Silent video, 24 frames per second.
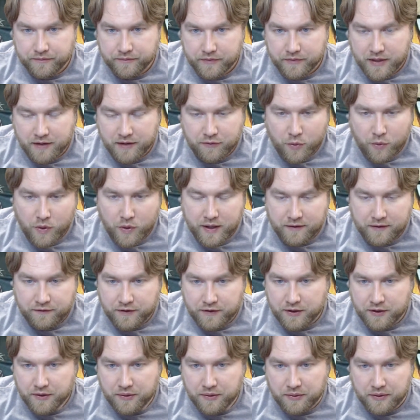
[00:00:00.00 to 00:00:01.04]
They have quite a
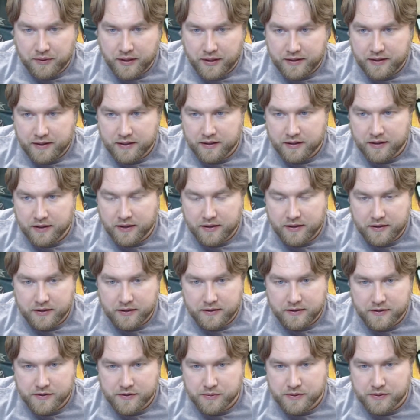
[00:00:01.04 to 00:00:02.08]
few. I think
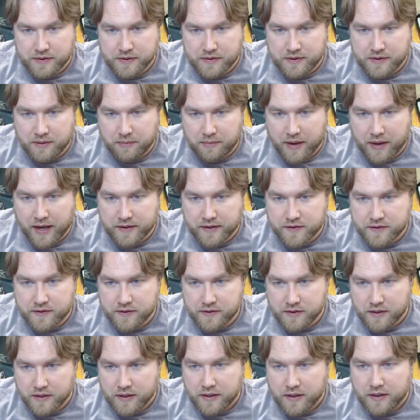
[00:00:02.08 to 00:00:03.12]
this one's the best.